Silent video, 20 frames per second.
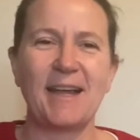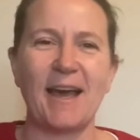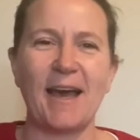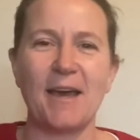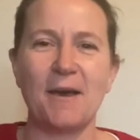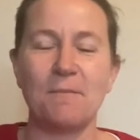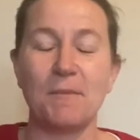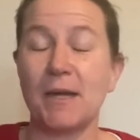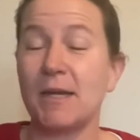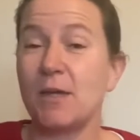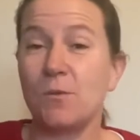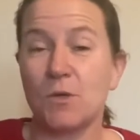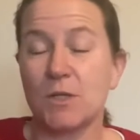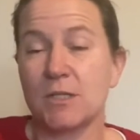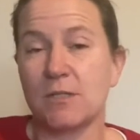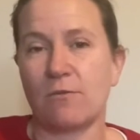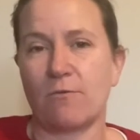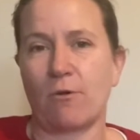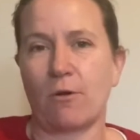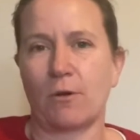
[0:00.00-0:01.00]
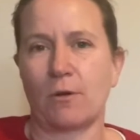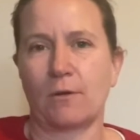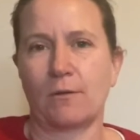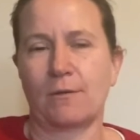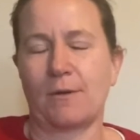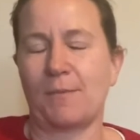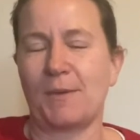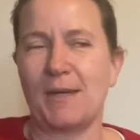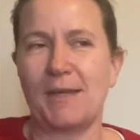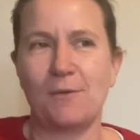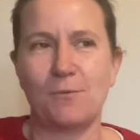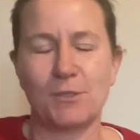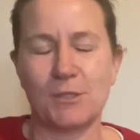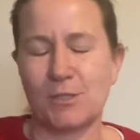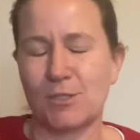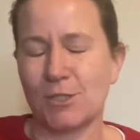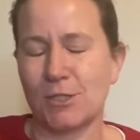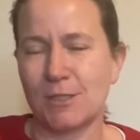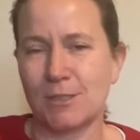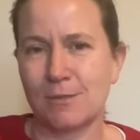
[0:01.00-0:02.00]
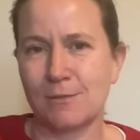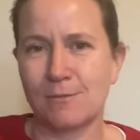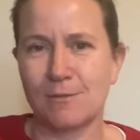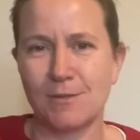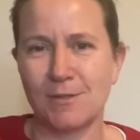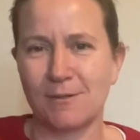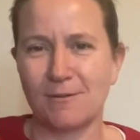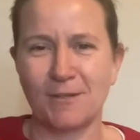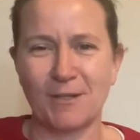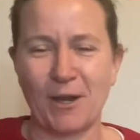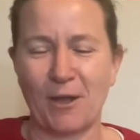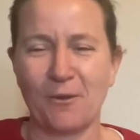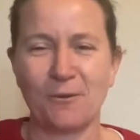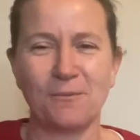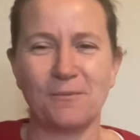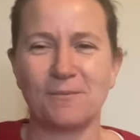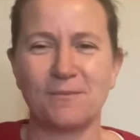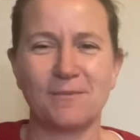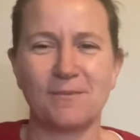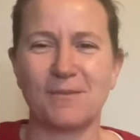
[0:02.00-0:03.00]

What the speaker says: And he wasn't wrong. I mean, he was just, you know,